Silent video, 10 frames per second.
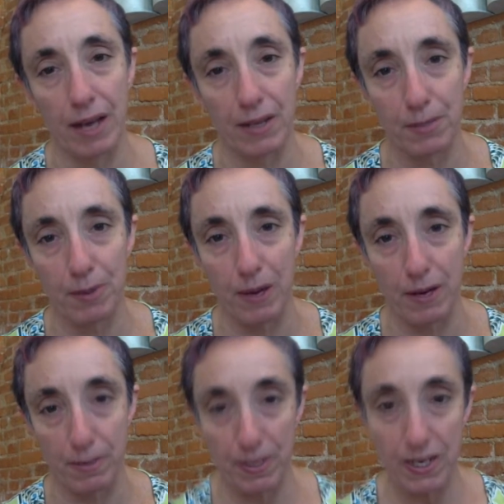
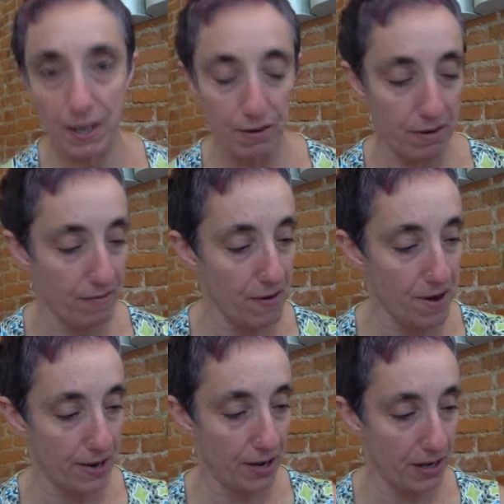Spanakopita, who we've
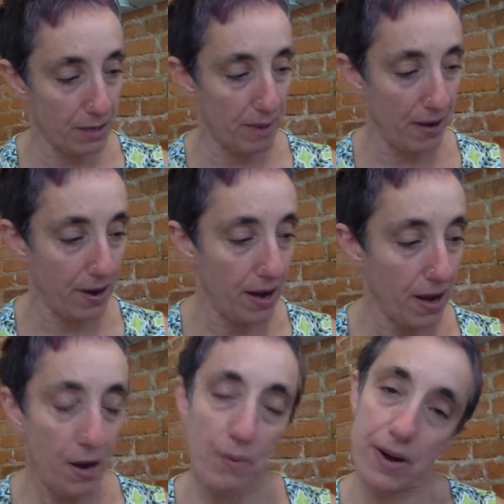already talked about,
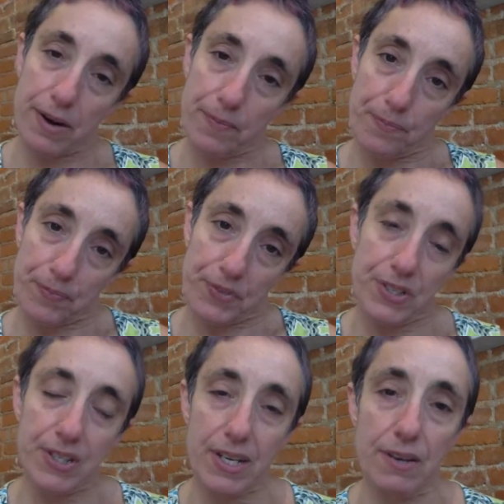where
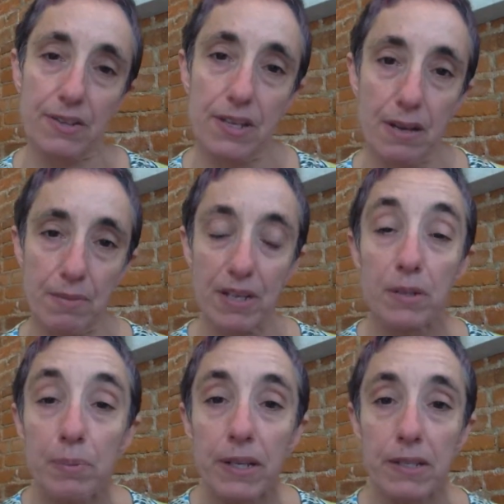she tells him
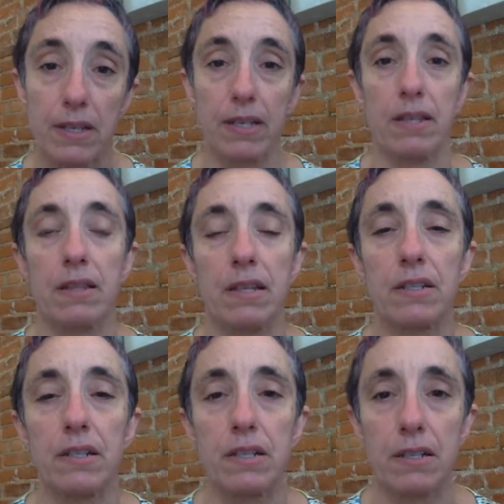explicitly
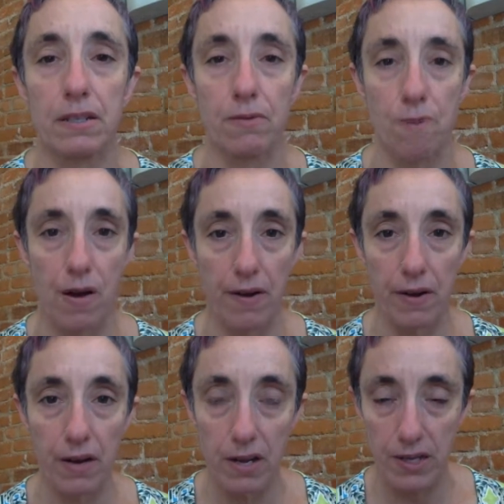that she doesn't want
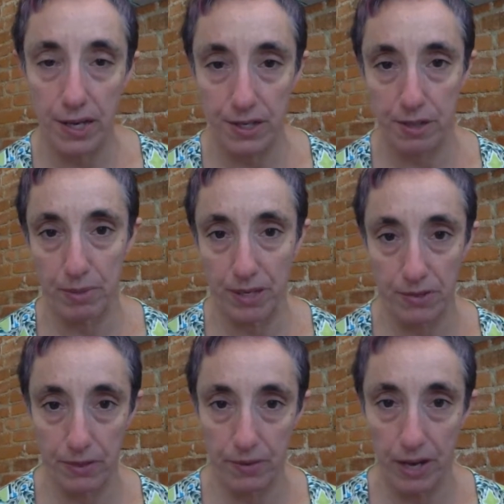a connection
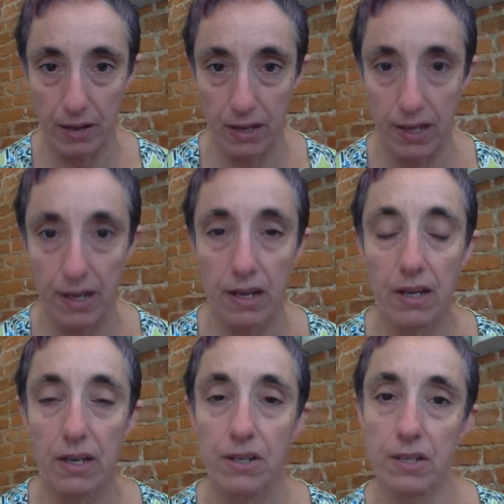based on reality.
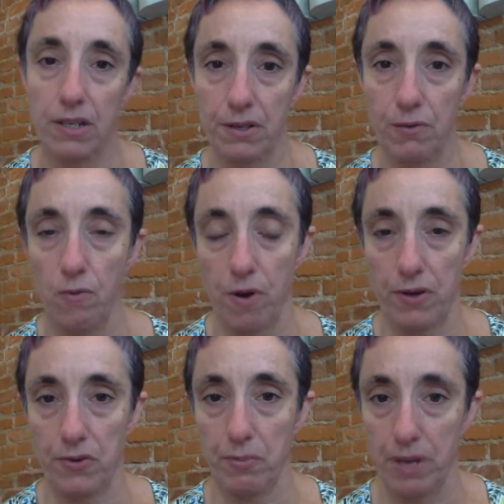She doesn't
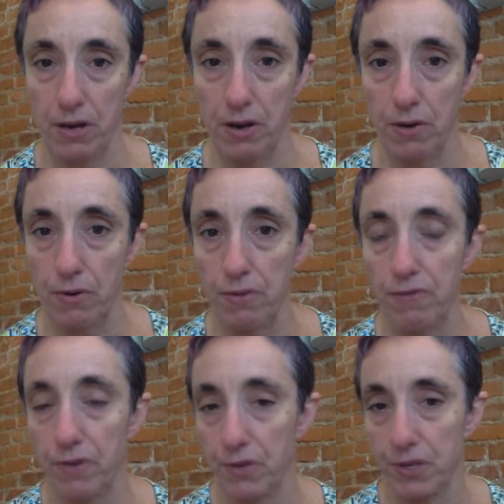want to be known
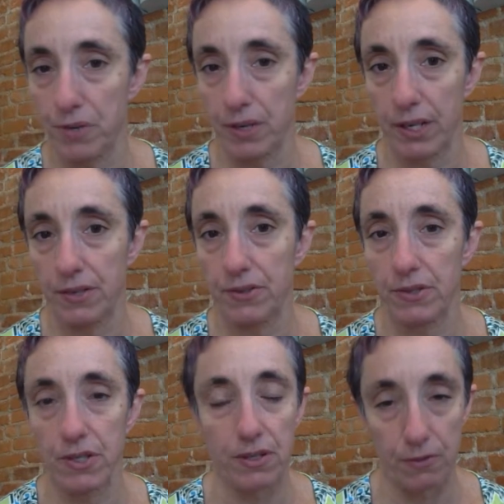for who she really is,
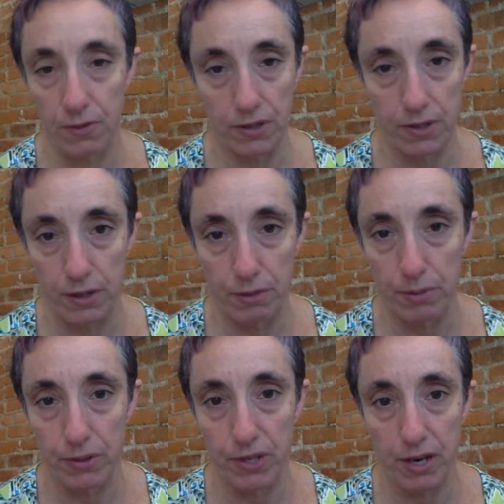and she doesn't want to know
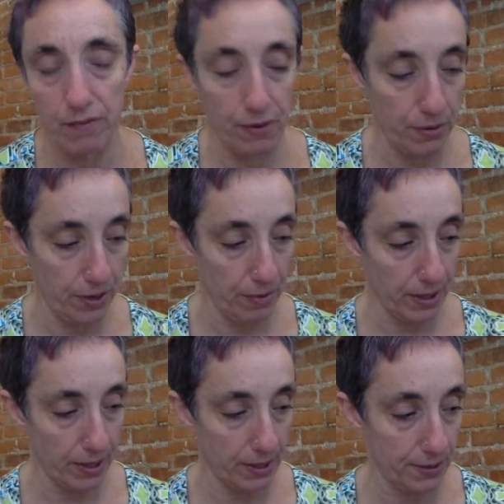Bojack for who he
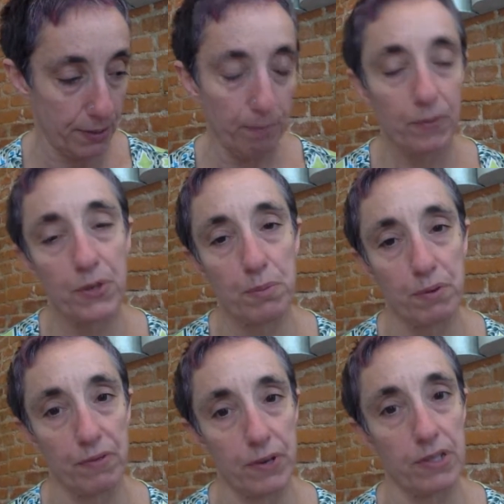really is. She
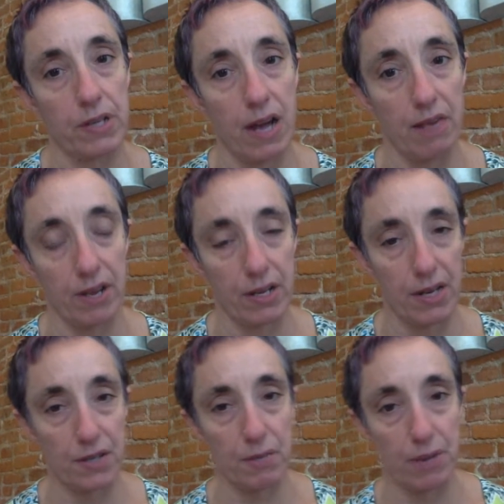prefers to have a
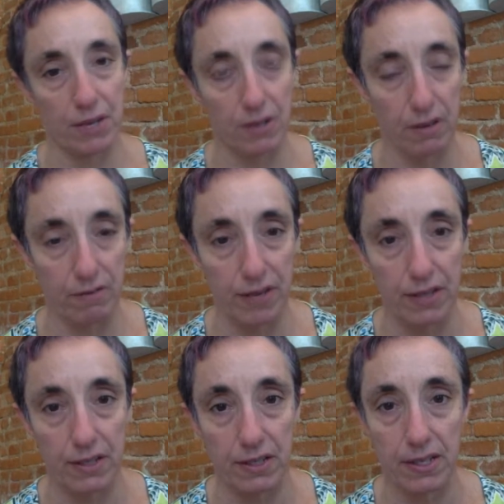connection based on
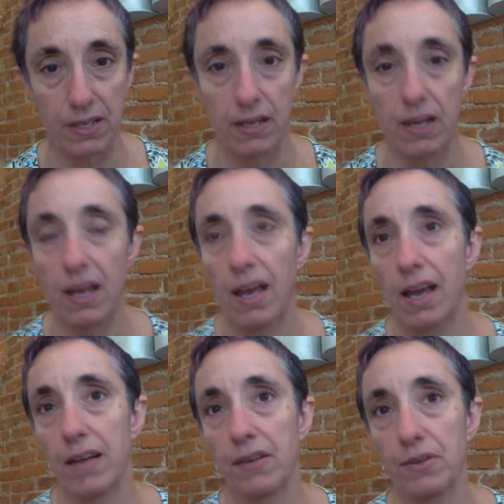fantasy
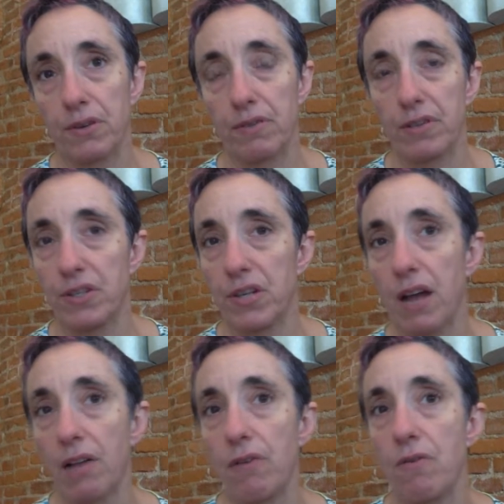and a sort of a
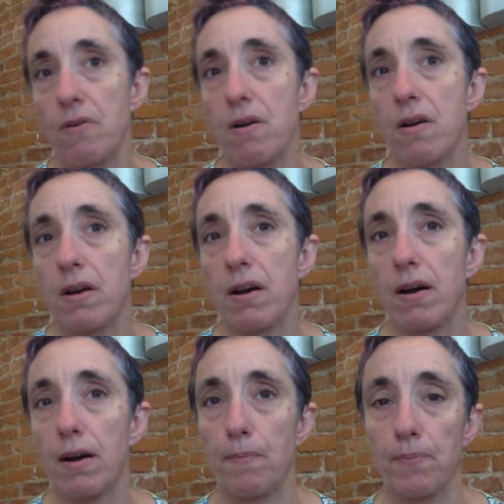shallow,
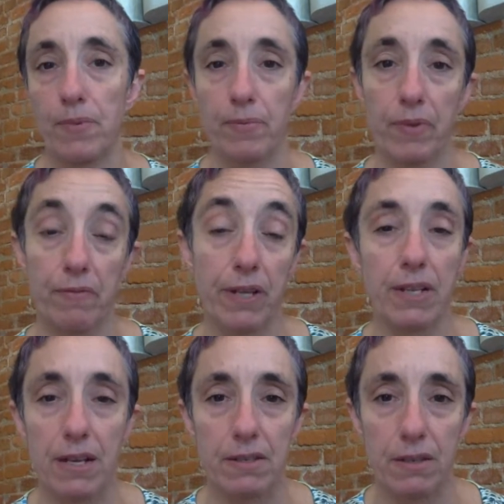
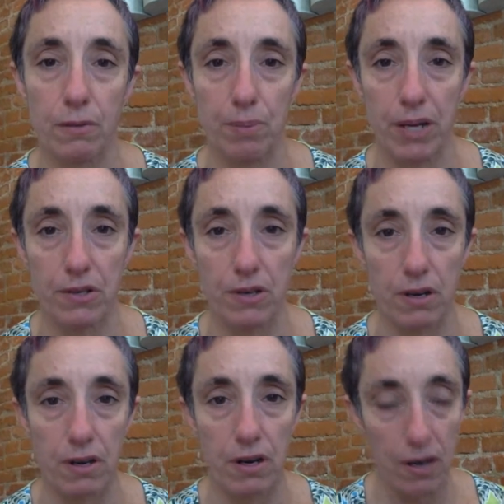fantastical
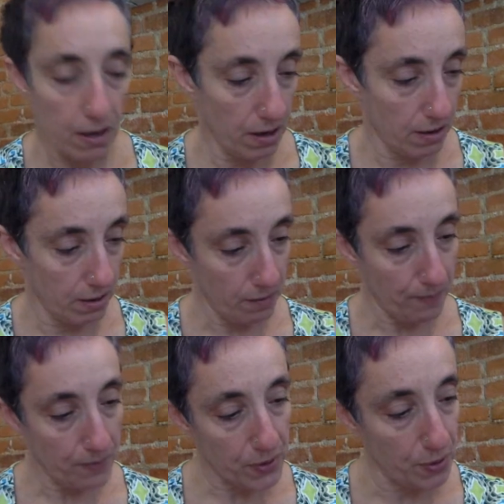picture of
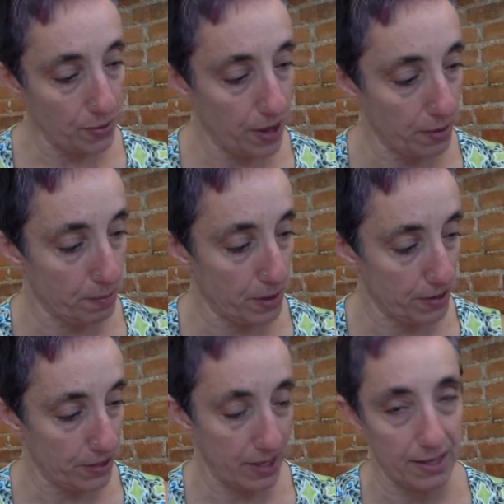who the other
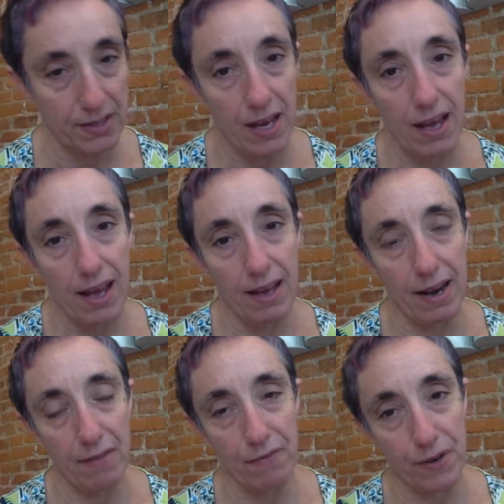person is. And
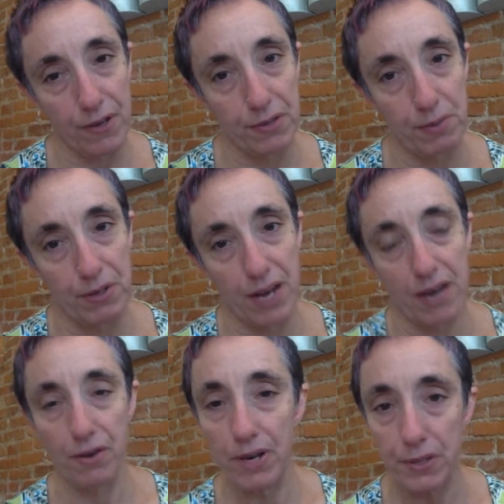at first,
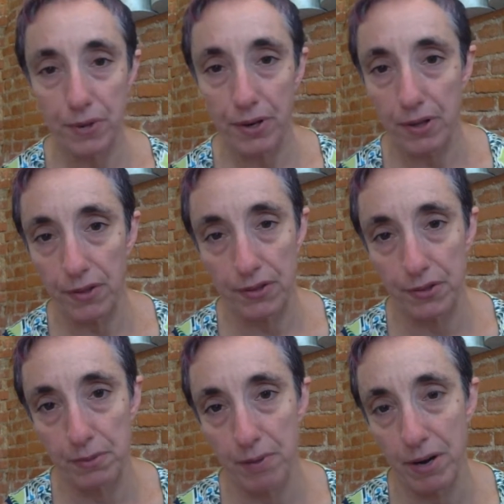Bojack agrees with her that this
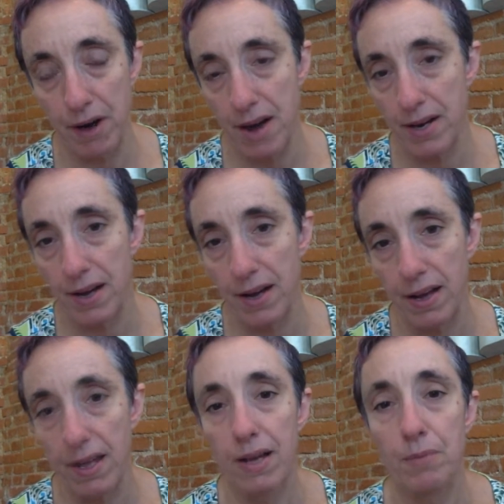is a better idea,
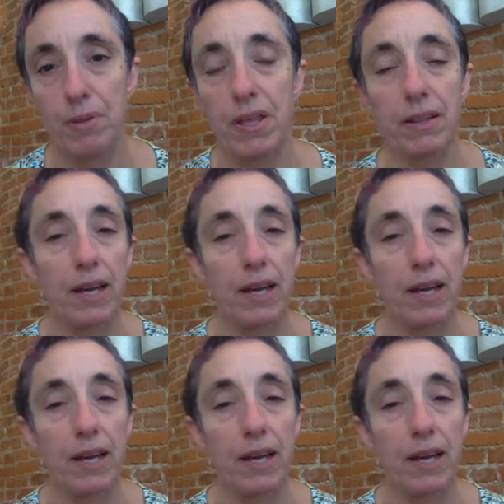but then